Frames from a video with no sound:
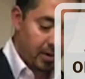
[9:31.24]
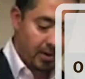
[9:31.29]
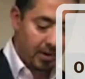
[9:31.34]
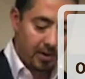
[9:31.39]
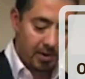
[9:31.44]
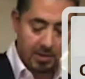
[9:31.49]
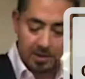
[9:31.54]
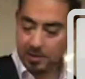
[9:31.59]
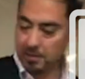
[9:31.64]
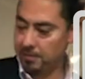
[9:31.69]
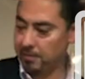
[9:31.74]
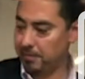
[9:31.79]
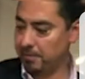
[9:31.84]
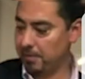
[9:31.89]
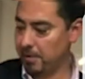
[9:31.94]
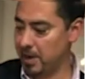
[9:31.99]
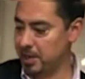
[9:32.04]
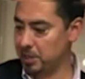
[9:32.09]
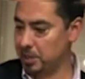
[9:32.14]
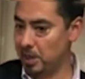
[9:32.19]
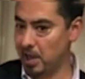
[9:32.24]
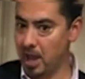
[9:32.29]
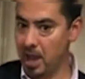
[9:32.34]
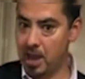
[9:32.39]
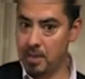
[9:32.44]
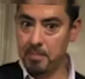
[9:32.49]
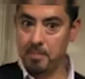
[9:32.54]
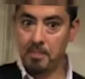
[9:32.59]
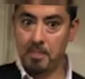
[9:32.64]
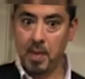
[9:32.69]
I'm gonna use some fresh
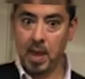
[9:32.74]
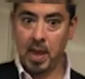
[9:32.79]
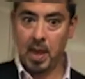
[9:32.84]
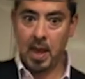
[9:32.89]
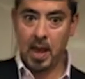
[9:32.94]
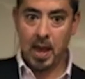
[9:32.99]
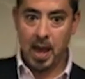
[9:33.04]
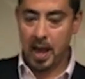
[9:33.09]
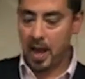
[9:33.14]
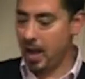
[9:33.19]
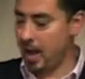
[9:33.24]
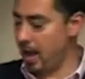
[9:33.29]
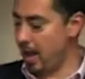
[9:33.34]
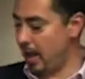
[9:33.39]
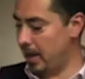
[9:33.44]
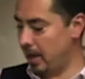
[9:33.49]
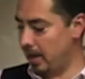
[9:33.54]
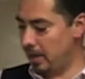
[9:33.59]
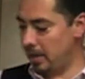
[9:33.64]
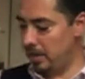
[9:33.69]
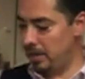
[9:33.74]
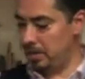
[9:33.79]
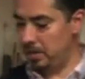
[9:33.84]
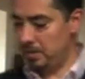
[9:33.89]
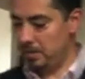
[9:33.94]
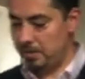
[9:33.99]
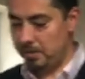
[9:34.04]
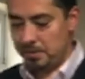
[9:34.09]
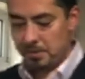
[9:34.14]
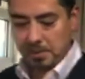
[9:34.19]
lime. And I'm gonna
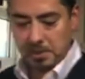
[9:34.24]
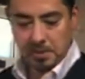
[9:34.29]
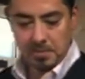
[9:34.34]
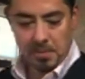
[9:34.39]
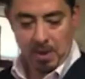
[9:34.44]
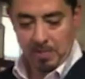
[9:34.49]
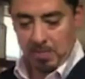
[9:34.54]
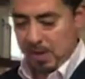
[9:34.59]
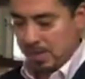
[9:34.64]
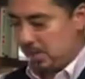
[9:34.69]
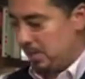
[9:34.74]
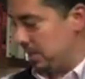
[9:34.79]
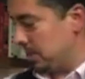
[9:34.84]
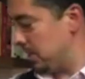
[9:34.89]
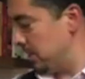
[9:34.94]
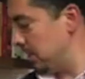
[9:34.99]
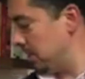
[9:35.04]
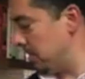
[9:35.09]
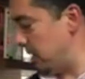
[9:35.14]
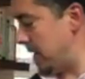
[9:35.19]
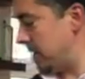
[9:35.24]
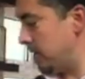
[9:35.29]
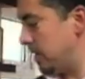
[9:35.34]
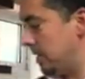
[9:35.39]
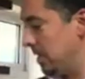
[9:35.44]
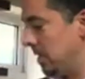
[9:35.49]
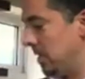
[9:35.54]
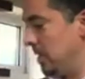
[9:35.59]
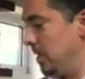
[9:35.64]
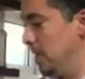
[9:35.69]
use my bitters. Great.
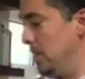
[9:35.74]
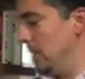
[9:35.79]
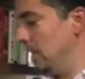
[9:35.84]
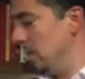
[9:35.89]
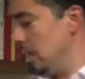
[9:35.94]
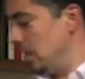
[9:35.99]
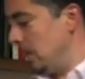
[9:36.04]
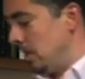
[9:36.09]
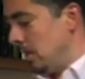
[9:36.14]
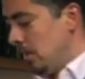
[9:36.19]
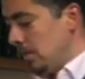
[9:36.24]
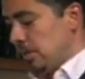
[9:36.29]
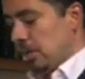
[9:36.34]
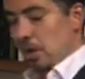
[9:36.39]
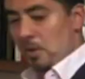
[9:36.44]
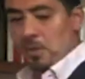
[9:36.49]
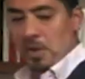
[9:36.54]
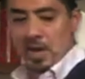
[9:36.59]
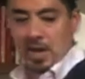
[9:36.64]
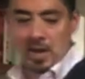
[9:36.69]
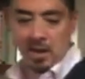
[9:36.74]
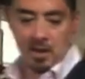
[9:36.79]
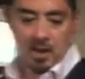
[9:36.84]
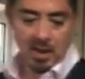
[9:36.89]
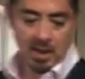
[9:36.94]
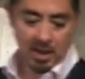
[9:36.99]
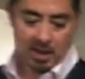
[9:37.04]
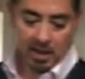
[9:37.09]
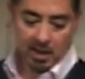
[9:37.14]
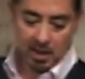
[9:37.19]
So I've got
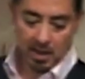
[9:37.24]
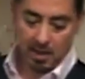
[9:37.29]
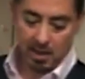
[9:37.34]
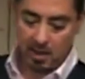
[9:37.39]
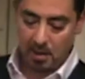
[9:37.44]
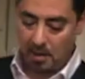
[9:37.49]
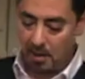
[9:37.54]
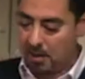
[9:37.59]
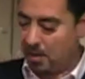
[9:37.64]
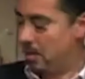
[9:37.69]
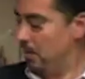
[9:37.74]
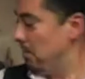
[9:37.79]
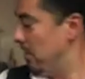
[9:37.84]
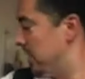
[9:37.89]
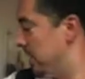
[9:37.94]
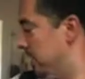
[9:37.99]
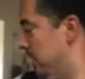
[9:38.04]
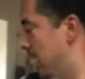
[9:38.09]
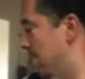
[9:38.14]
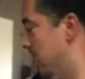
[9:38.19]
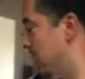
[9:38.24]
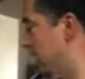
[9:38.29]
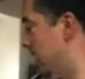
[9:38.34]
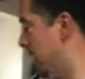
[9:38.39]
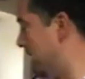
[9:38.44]
my shaker.